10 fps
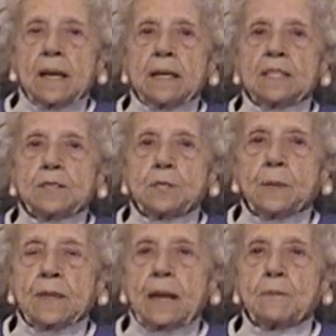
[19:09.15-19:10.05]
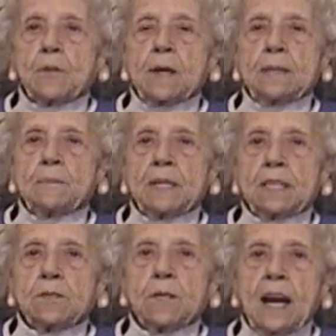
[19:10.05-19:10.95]
and that great
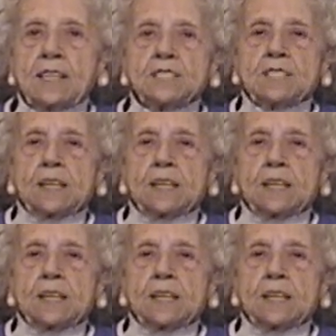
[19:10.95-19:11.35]
big crash